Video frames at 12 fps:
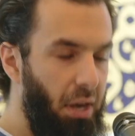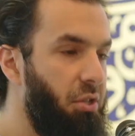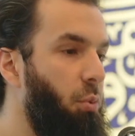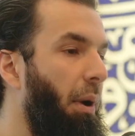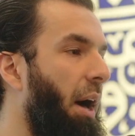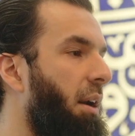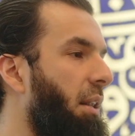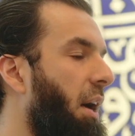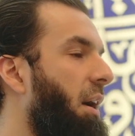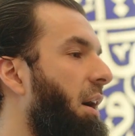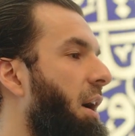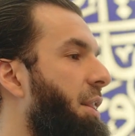
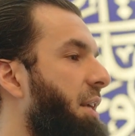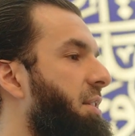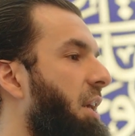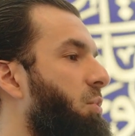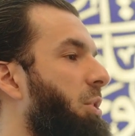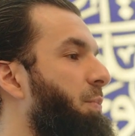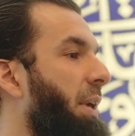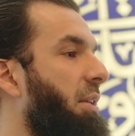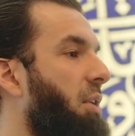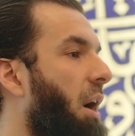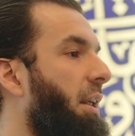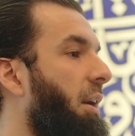SubhanAllah, this is what's being
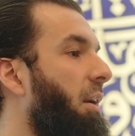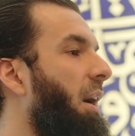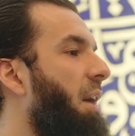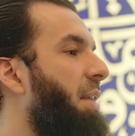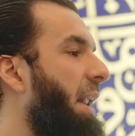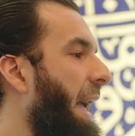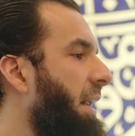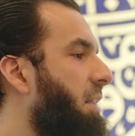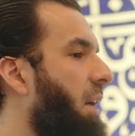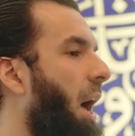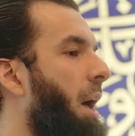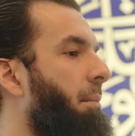taught here. That any
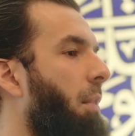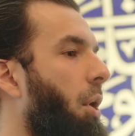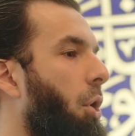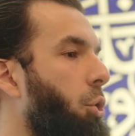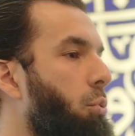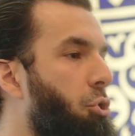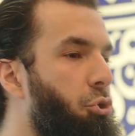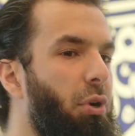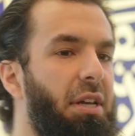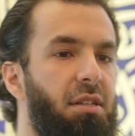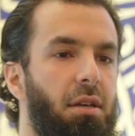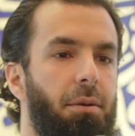time you
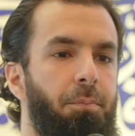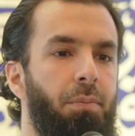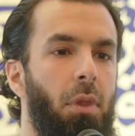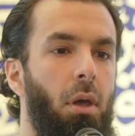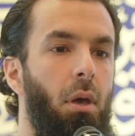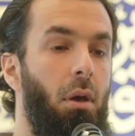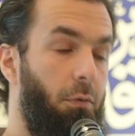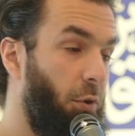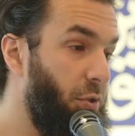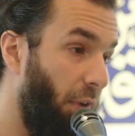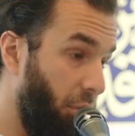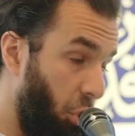treat, first
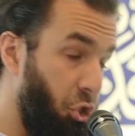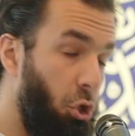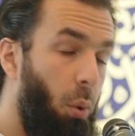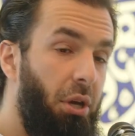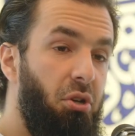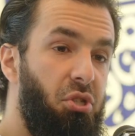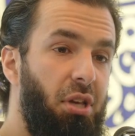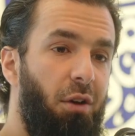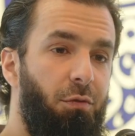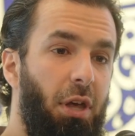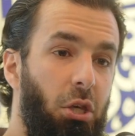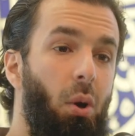of all, just knowing
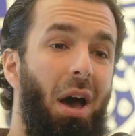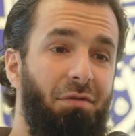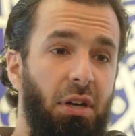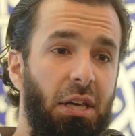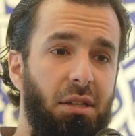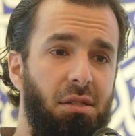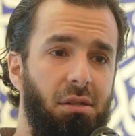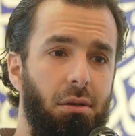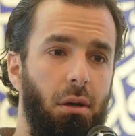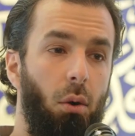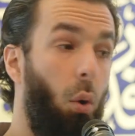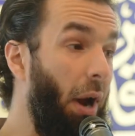yourself that you have needs,
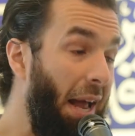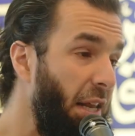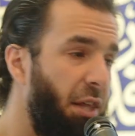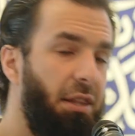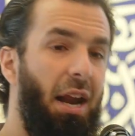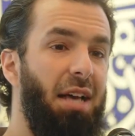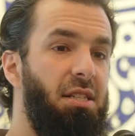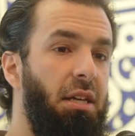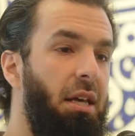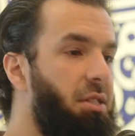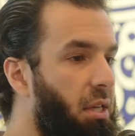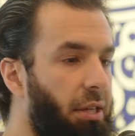or anything that has
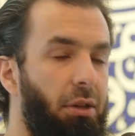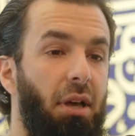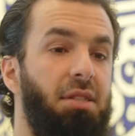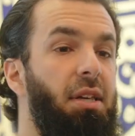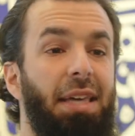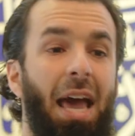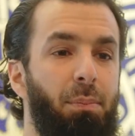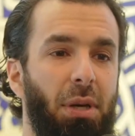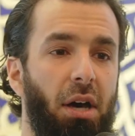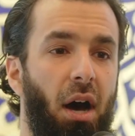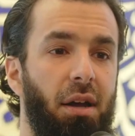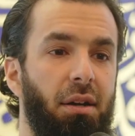needs, clearly it can't be
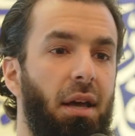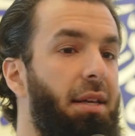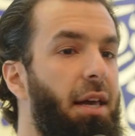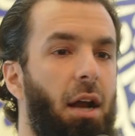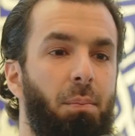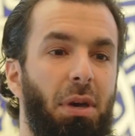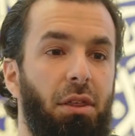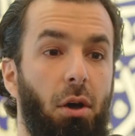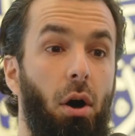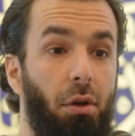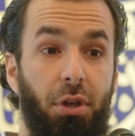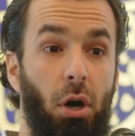God. It cannot be
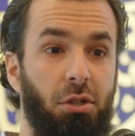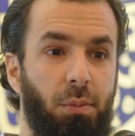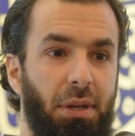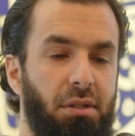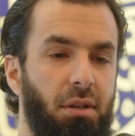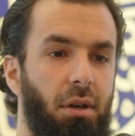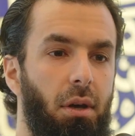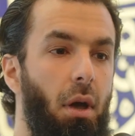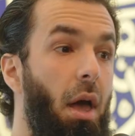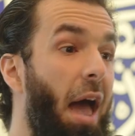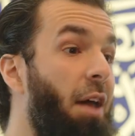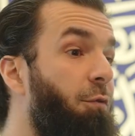the ultimate.
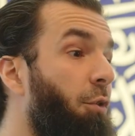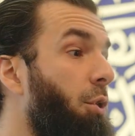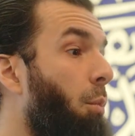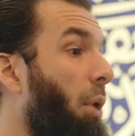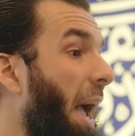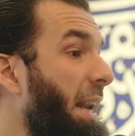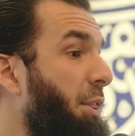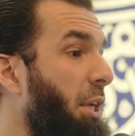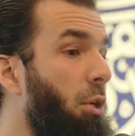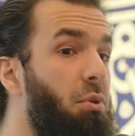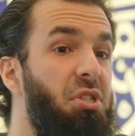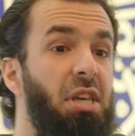And furthermore, anything
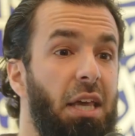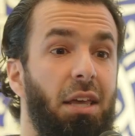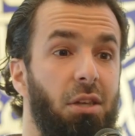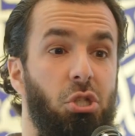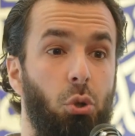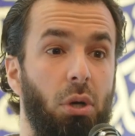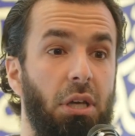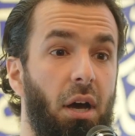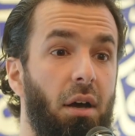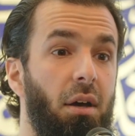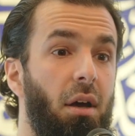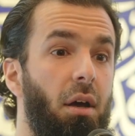you seek in this
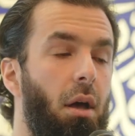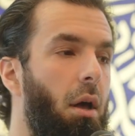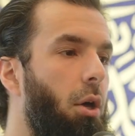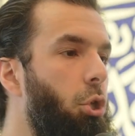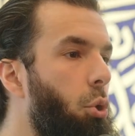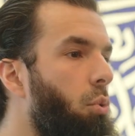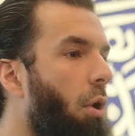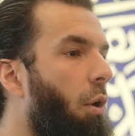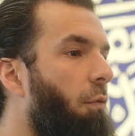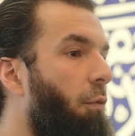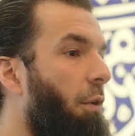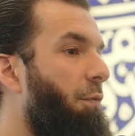dunya, you know
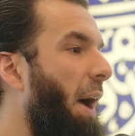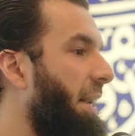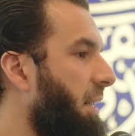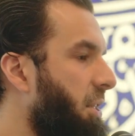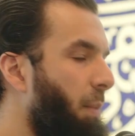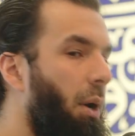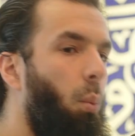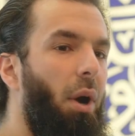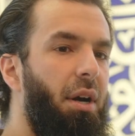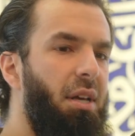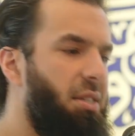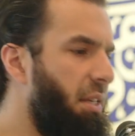for a fact, it doesn't matter what it
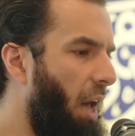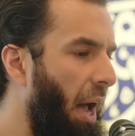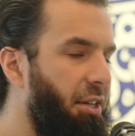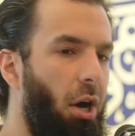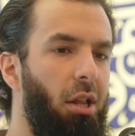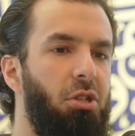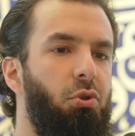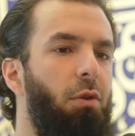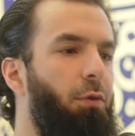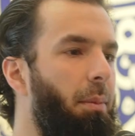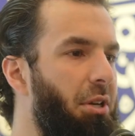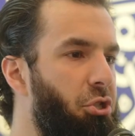is, it's idolatry
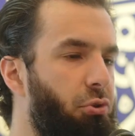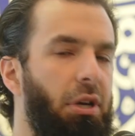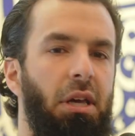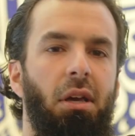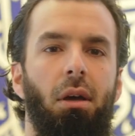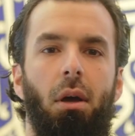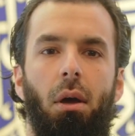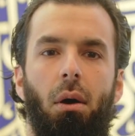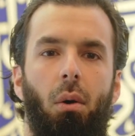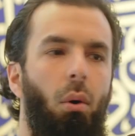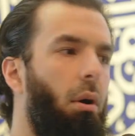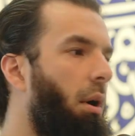from a tree,
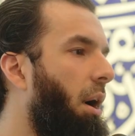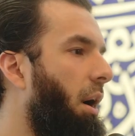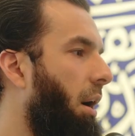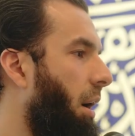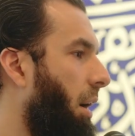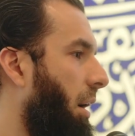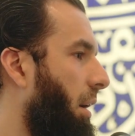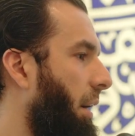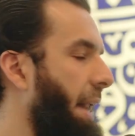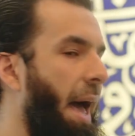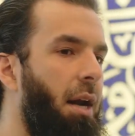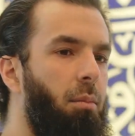or
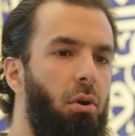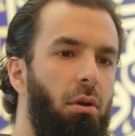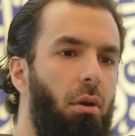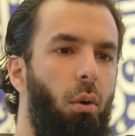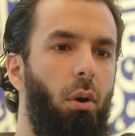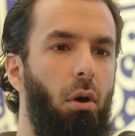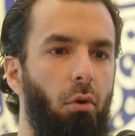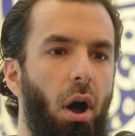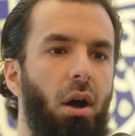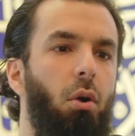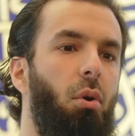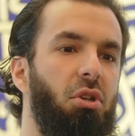an animal, or a
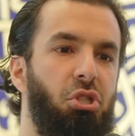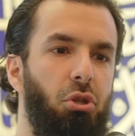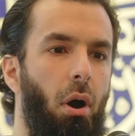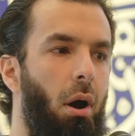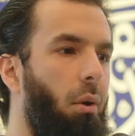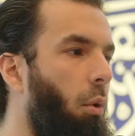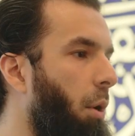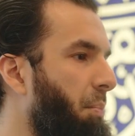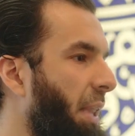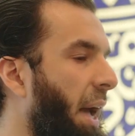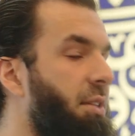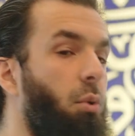rock, or a star, or a
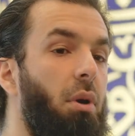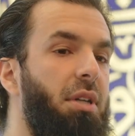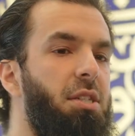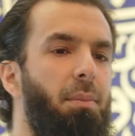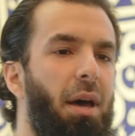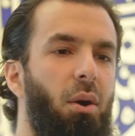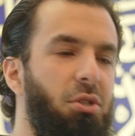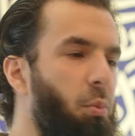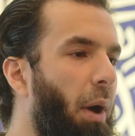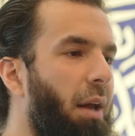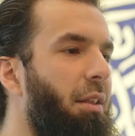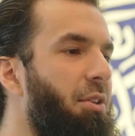plant, or it doesn't matter,
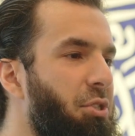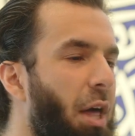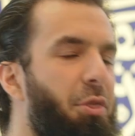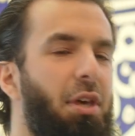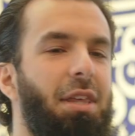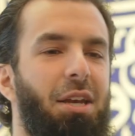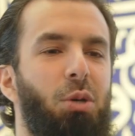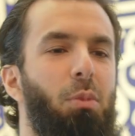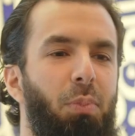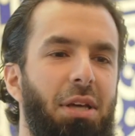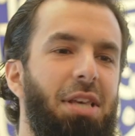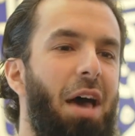subhanAllah, there's nothing that human
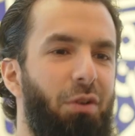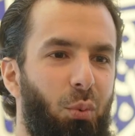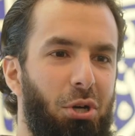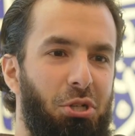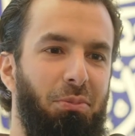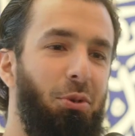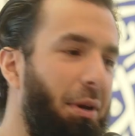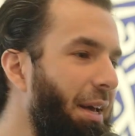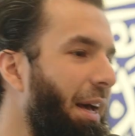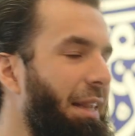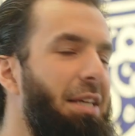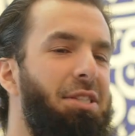beings haven't worshipped. You could
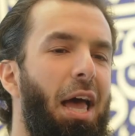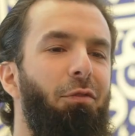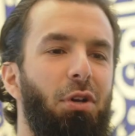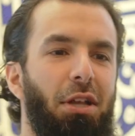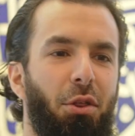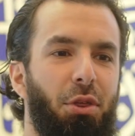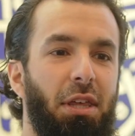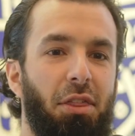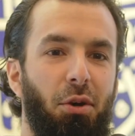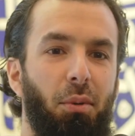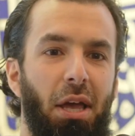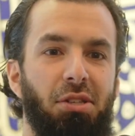list every little thing that
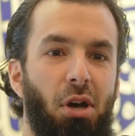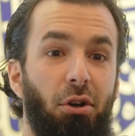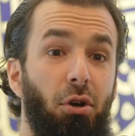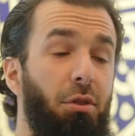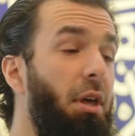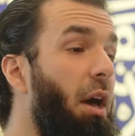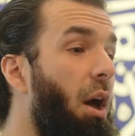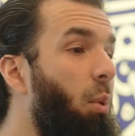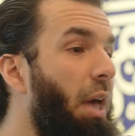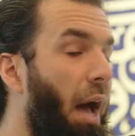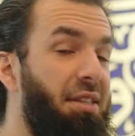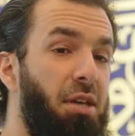there is on earth,
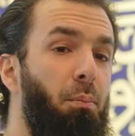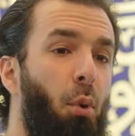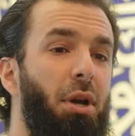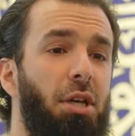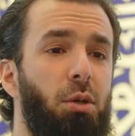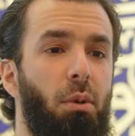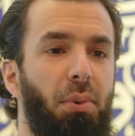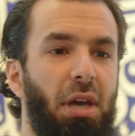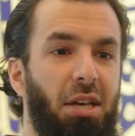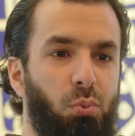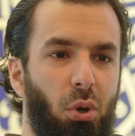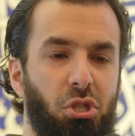at some point a human being
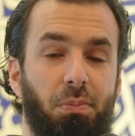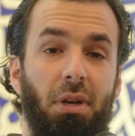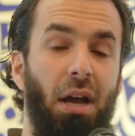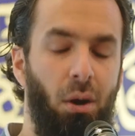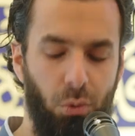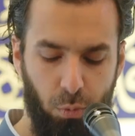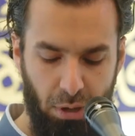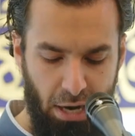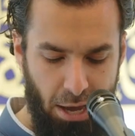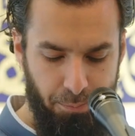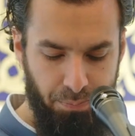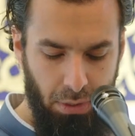has worshipped it, a'udhu
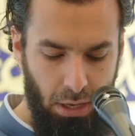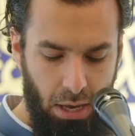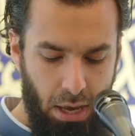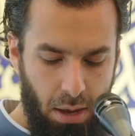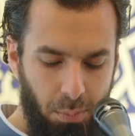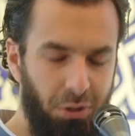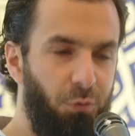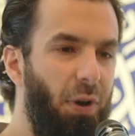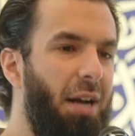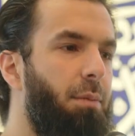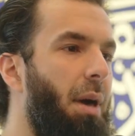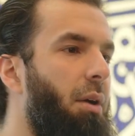billah. But the
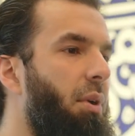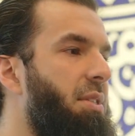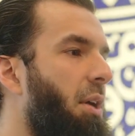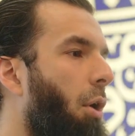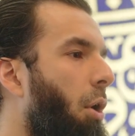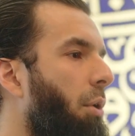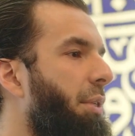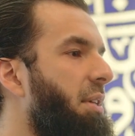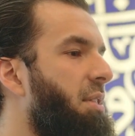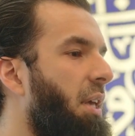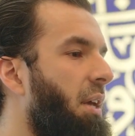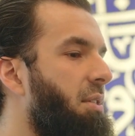fact of the matter is that all these
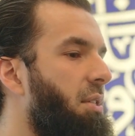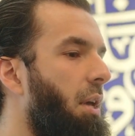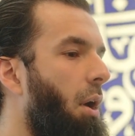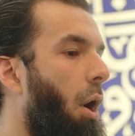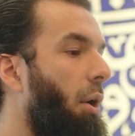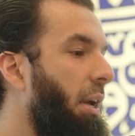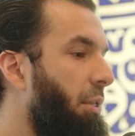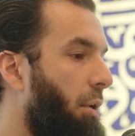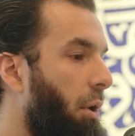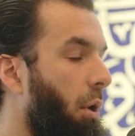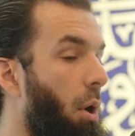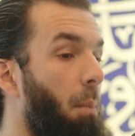things are
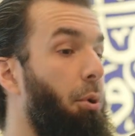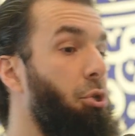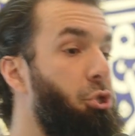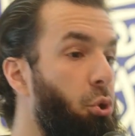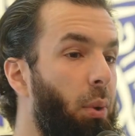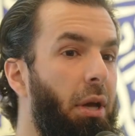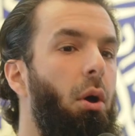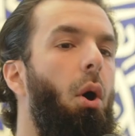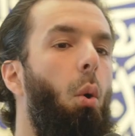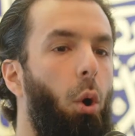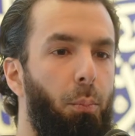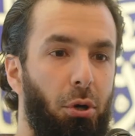either pursuing
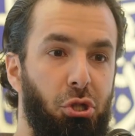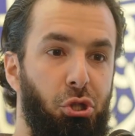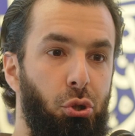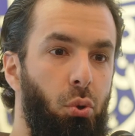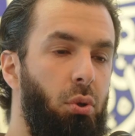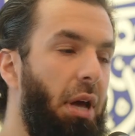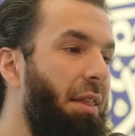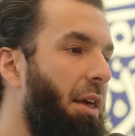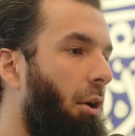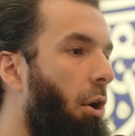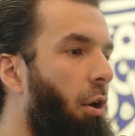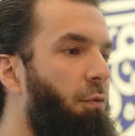or pursued, and they
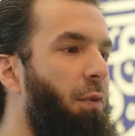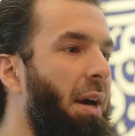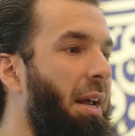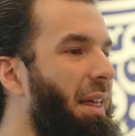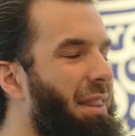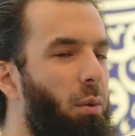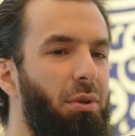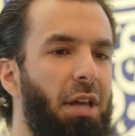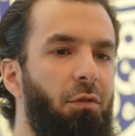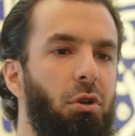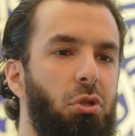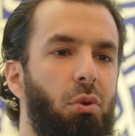are all finite, and they will
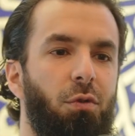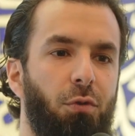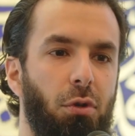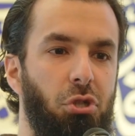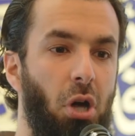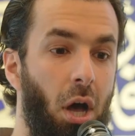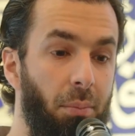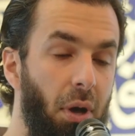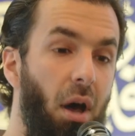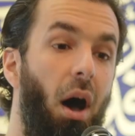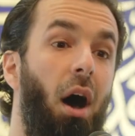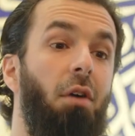never do the full
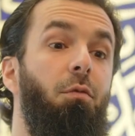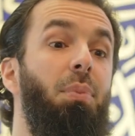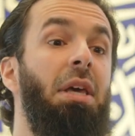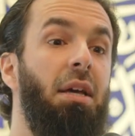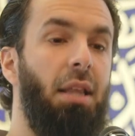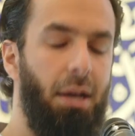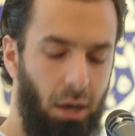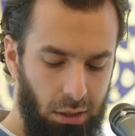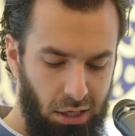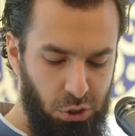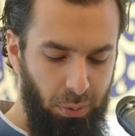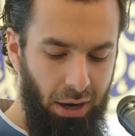job of being like
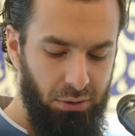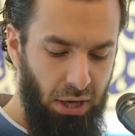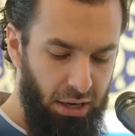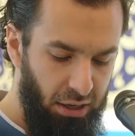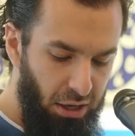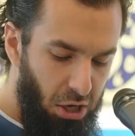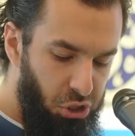Allah subhanahu wa ta'ala.